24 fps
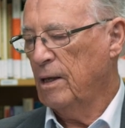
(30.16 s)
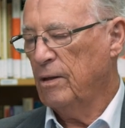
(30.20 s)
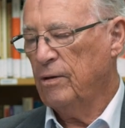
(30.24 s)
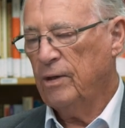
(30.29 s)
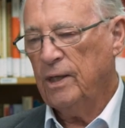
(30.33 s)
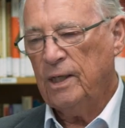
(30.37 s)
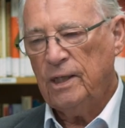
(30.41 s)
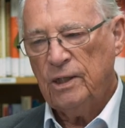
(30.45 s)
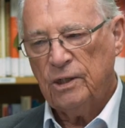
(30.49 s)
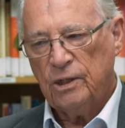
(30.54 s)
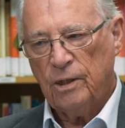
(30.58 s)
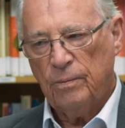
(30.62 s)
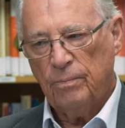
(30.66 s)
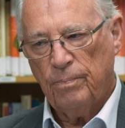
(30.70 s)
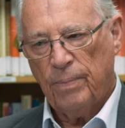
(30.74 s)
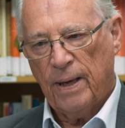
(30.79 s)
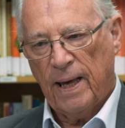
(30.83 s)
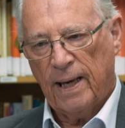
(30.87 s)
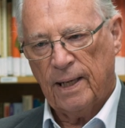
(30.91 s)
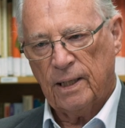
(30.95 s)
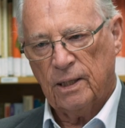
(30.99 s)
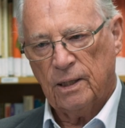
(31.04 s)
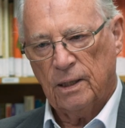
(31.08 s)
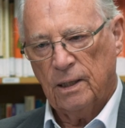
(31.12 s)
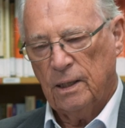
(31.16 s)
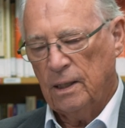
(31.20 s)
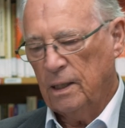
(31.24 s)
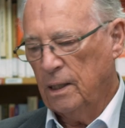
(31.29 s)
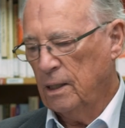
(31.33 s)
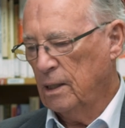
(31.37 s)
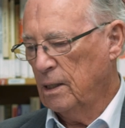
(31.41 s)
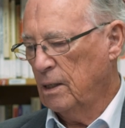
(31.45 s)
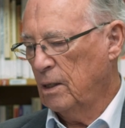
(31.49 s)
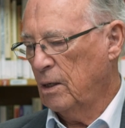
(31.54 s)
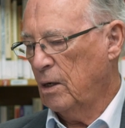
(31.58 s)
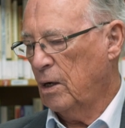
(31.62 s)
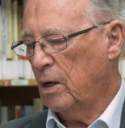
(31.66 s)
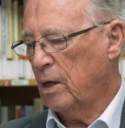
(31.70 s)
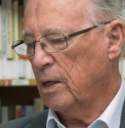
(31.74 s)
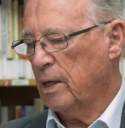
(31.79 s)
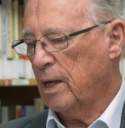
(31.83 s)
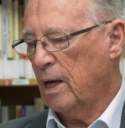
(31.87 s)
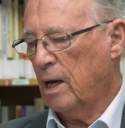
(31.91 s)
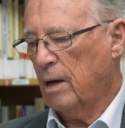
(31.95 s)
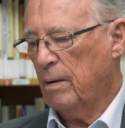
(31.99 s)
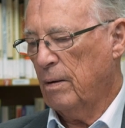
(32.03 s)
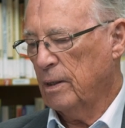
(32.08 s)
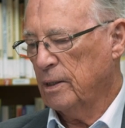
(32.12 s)
These impact on
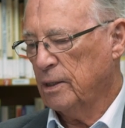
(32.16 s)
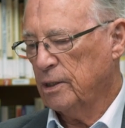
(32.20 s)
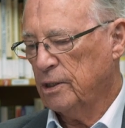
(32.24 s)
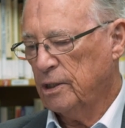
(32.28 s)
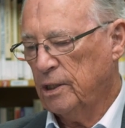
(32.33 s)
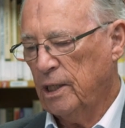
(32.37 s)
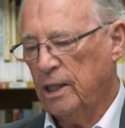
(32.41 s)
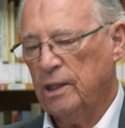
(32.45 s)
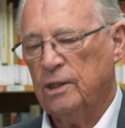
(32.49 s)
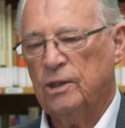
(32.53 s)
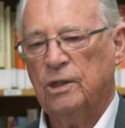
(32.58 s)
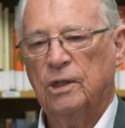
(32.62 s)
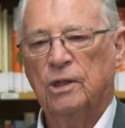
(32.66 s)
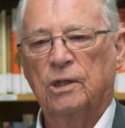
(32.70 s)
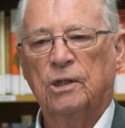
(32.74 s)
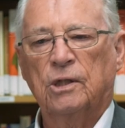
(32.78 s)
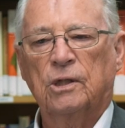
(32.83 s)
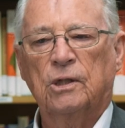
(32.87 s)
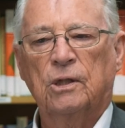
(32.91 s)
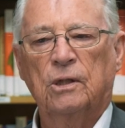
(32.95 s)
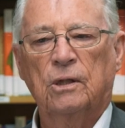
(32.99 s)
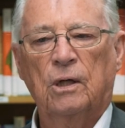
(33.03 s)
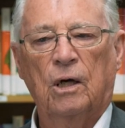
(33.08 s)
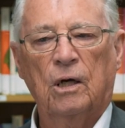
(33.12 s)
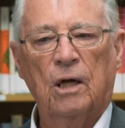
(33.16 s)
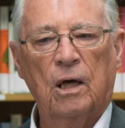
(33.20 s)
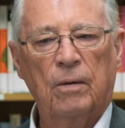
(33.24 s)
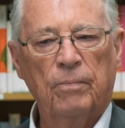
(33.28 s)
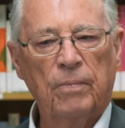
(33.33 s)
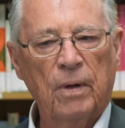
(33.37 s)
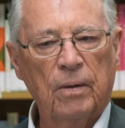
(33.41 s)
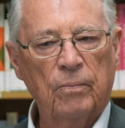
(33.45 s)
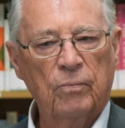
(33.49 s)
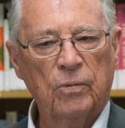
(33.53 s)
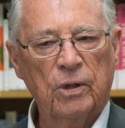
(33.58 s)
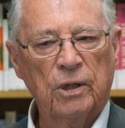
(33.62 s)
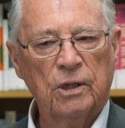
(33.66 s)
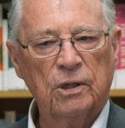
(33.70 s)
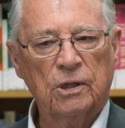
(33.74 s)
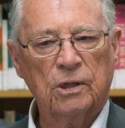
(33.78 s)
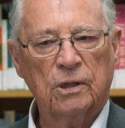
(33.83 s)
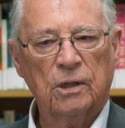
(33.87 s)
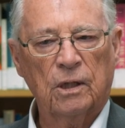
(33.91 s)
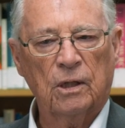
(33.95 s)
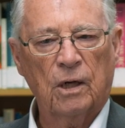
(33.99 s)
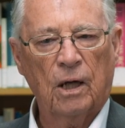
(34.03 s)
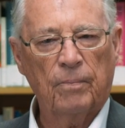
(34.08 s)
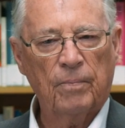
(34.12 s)
our senses, on our
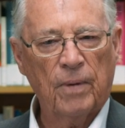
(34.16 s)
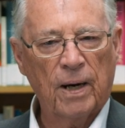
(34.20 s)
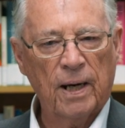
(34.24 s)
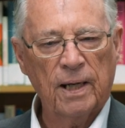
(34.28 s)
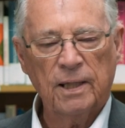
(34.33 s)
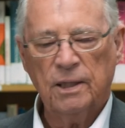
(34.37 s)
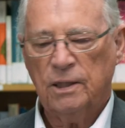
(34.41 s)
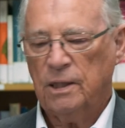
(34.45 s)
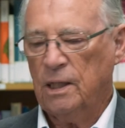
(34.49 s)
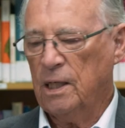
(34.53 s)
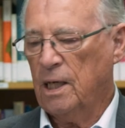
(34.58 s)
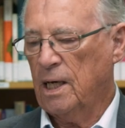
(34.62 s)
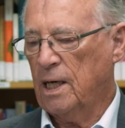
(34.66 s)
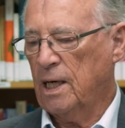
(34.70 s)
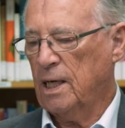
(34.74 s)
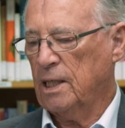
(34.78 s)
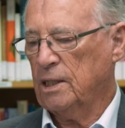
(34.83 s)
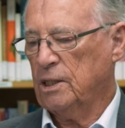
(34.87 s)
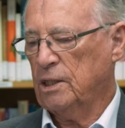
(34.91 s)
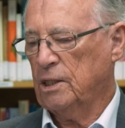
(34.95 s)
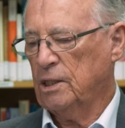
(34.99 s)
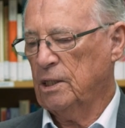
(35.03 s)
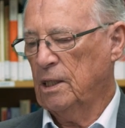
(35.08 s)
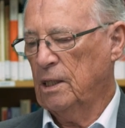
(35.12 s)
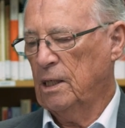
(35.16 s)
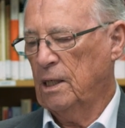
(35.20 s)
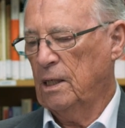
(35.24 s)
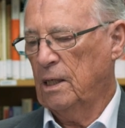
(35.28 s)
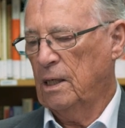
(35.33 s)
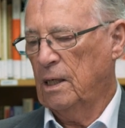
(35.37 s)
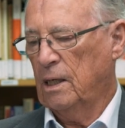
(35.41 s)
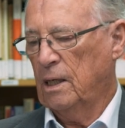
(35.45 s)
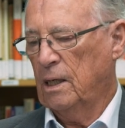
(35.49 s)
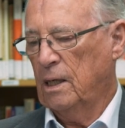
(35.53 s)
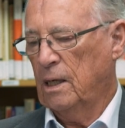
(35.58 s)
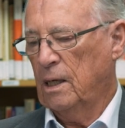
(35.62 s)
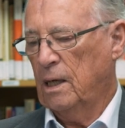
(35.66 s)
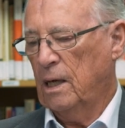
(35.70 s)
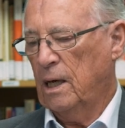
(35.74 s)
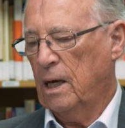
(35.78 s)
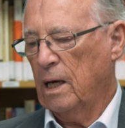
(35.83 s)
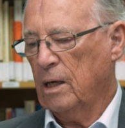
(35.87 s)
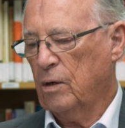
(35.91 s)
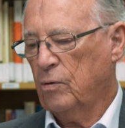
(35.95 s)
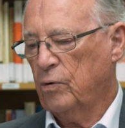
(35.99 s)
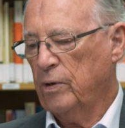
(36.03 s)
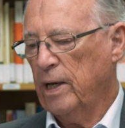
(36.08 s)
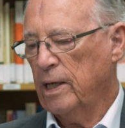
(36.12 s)
memories, on our minds and hearts,
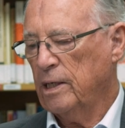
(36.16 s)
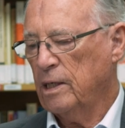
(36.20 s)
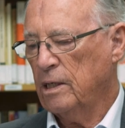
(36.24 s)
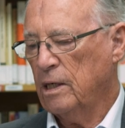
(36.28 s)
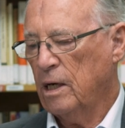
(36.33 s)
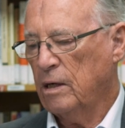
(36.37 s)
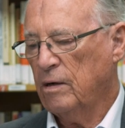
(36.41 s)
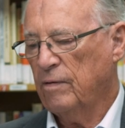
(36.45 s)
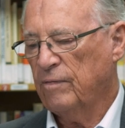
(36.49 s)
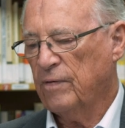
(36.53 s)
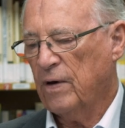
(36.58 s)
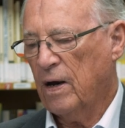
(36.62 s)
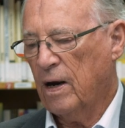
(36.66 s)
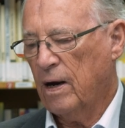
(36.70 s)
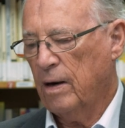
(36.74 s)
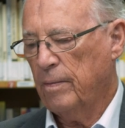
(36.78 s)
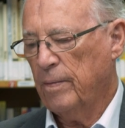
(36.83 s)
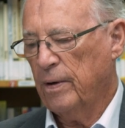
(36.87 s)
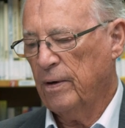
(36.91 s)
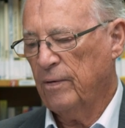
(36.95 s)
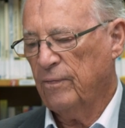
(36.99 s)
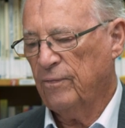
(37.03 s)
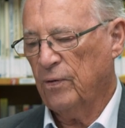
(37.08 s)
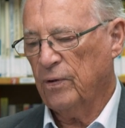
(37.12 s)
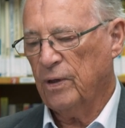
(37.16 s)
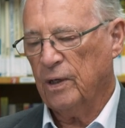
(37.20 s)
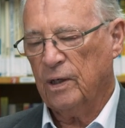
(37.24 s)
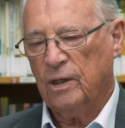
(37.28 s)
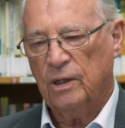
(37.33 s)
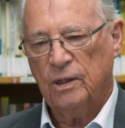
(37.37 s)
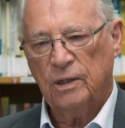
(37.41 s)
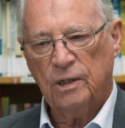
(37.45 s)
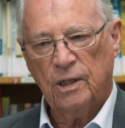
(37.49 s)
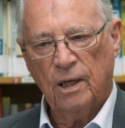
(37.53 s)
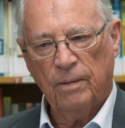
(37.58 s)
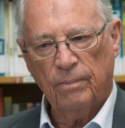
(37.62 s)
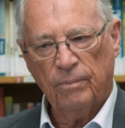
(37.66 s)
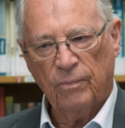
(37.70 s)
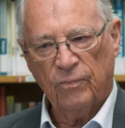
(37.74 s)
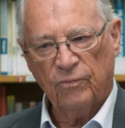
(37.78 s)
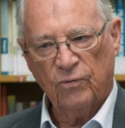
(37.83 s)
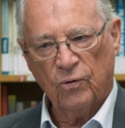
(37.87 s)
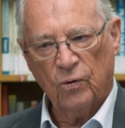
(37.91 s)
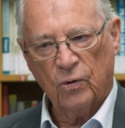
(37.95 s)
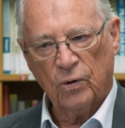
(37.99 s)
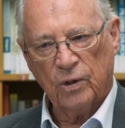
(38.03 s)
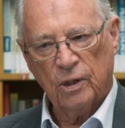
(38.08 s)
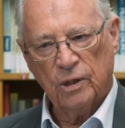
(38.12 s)
and create an environment for a
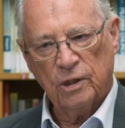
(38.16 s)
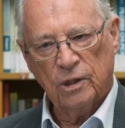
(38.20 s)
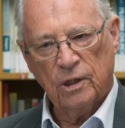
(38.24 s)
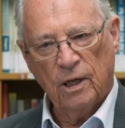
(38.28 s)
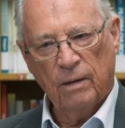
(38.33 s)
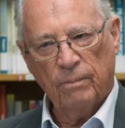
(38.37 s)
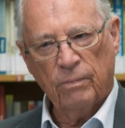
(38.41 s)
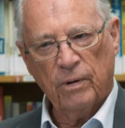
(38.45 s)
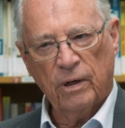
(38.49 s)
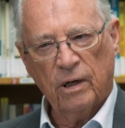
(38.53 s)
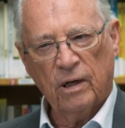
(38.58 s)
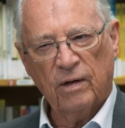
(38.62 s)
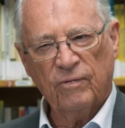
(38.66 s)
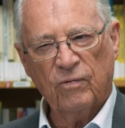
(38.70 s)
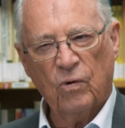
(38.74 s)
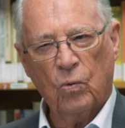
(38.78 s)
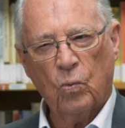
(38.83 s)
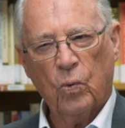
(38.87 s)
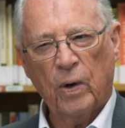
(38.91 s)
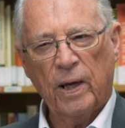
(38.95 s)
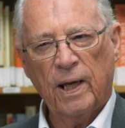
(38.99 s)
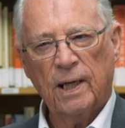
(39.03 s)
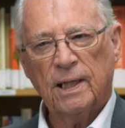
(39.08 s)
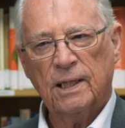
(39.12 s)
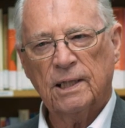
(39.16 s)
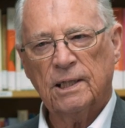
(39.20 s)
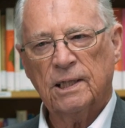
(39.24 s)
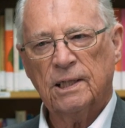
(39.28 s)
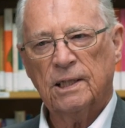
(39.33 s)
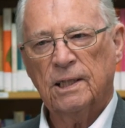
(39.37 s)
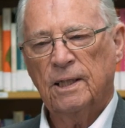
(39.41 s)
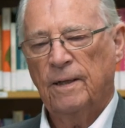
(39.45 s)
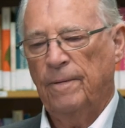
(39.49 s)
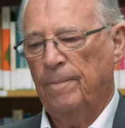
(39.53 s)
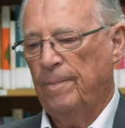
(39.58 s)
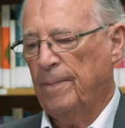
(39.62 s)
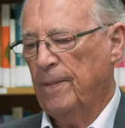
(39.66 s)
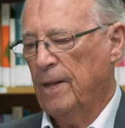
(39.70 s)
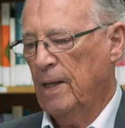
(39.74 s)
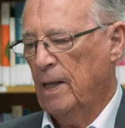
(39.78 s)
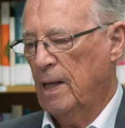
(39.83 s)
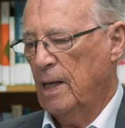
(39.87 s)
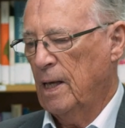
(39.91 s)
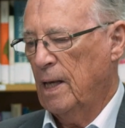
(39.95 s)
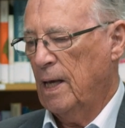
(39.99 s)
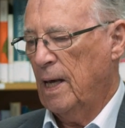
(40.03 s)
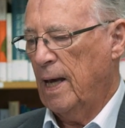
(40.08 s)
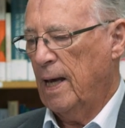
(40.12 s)
contemplative awareness
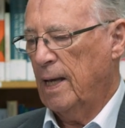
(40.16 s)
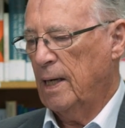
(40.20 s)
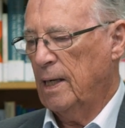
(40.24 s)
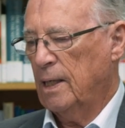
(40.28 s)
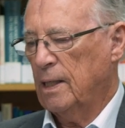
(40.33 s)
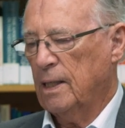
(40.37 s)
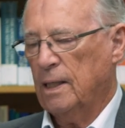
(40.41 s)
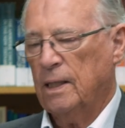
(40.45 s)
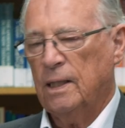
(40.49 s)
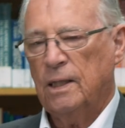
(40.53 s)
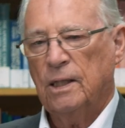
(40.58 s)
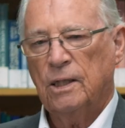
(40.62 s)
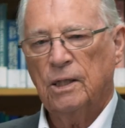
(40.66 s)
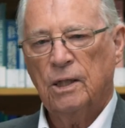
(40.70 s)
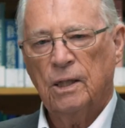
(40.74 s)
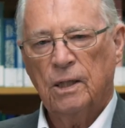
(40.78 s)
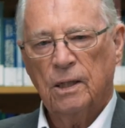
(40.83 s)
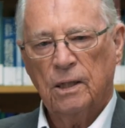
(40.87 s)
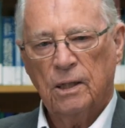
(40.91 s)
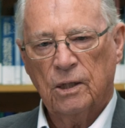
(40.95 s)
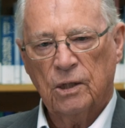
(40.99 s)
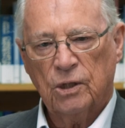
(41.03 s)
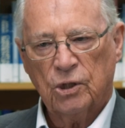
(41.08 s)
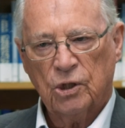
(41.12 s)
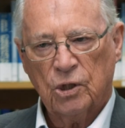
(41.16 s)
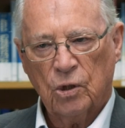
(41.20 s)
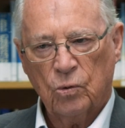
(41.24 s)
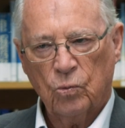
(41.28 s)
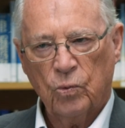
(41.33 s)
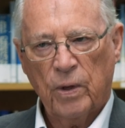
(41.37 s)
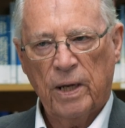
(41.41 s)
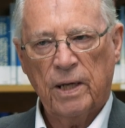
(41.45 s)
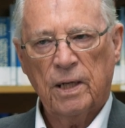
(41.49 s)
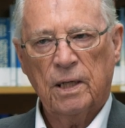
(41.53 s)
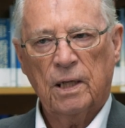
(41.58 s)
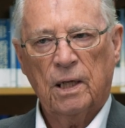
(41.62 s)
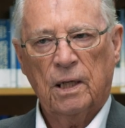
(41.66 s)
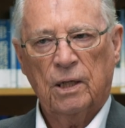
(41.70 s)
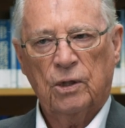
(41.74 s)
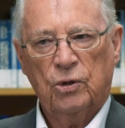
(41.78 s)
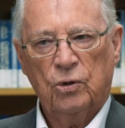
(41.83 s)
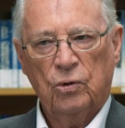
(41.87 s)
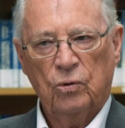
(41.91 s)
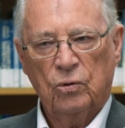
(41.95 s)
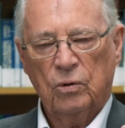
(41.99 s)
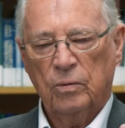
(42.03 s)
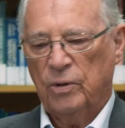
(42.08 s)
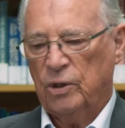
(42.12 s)
and surrender
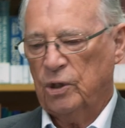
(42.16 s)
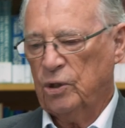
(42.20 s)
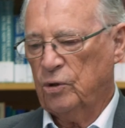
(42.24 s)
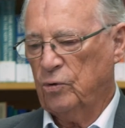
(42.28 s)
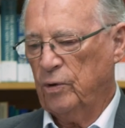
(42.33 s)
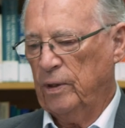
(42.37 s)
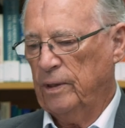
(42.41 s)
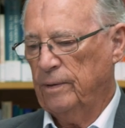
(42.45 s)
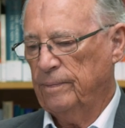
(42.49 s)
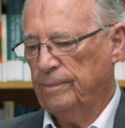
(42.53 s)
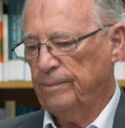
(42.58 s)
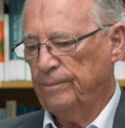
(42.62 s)
to the mystery.